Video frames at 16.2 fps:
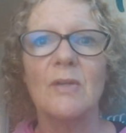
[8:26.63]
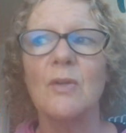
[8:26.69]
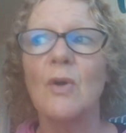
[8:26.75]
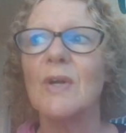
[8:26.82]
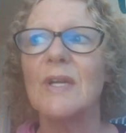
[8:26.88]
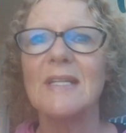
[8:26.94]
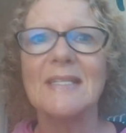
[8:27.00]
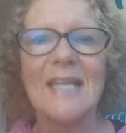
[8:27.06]

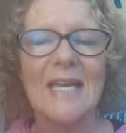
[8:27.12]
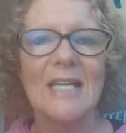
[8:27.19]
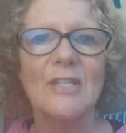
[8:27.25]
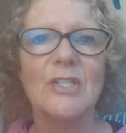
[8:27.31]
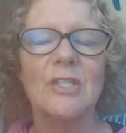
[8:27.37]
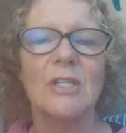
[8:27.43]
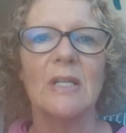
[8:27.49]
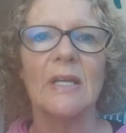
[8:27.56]
Not
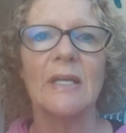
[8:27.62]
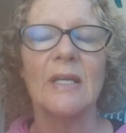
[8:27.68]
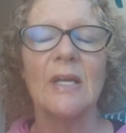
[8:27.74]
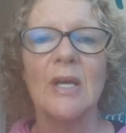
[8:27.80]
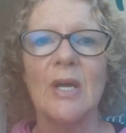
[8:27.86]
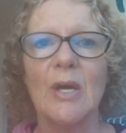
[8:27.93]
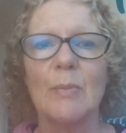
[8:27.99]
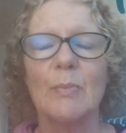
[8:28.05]
intentionally,
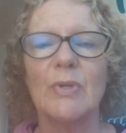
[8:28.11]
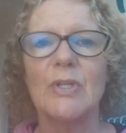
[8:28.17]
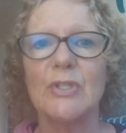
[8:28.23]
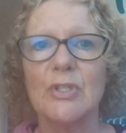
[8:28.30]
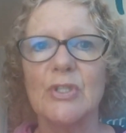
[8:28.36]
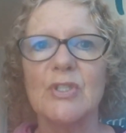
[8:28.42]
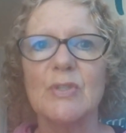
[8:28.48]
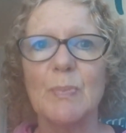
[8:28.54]
but
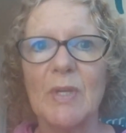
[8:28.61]
just